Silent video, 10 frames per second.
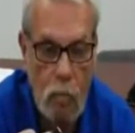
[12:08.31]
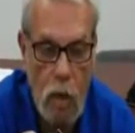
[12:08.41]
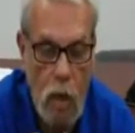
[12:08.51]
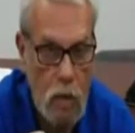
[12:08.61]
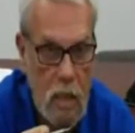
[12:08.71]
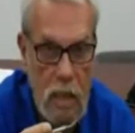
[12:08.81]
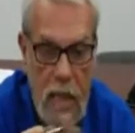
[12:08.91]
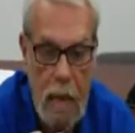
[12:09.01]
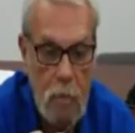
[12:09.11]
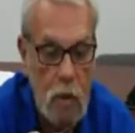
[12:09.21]
because it's
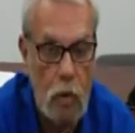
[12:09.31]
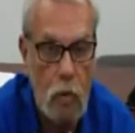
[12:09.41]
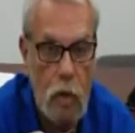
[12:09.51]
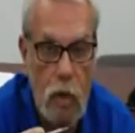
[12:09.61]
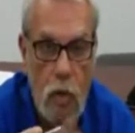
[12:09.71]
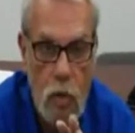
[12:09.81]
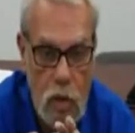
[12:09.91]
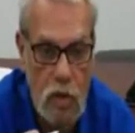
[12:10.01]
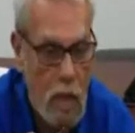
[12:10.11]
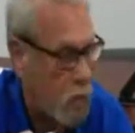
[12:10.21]
absolutely
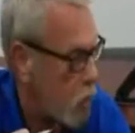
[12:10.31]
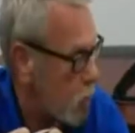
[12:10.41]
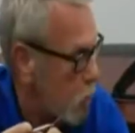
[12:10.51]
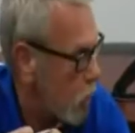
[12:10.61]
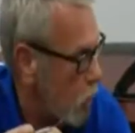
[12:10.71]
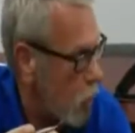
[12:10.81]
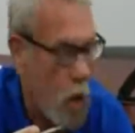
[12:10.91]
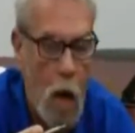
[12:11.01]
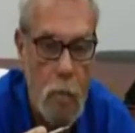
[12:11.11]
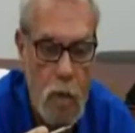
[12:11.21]
useless after it's been or
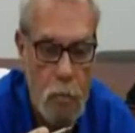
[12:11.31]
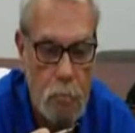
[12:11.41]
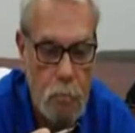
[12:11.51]
dropped.